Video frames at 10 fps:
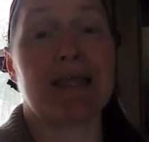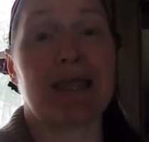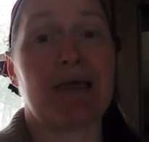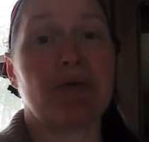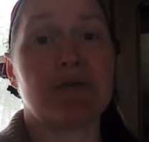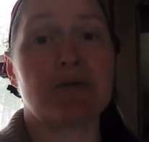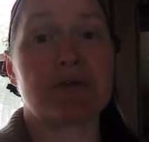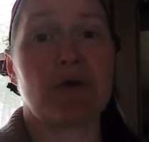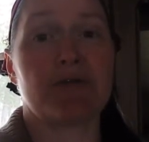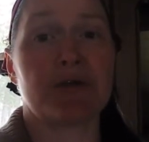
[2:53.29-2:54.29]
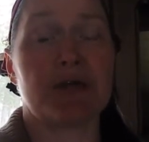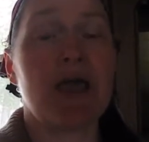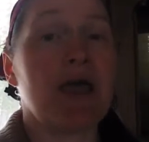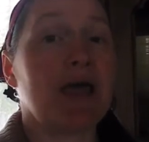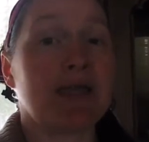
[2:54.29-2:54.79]
Like I will use over
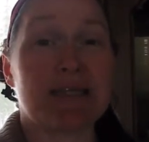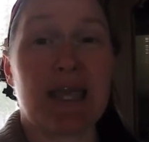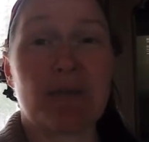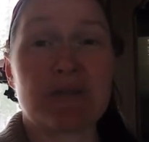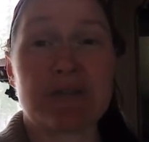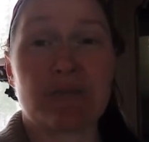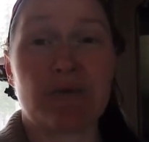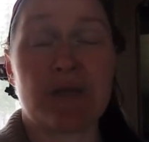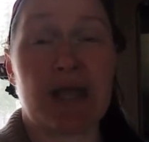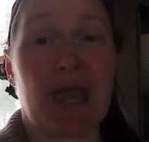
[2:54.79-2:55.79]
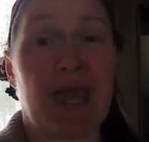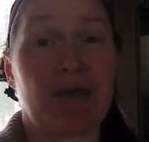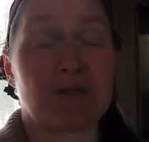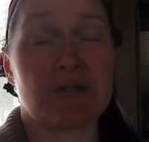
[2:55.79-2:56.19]
a tablespoon and a half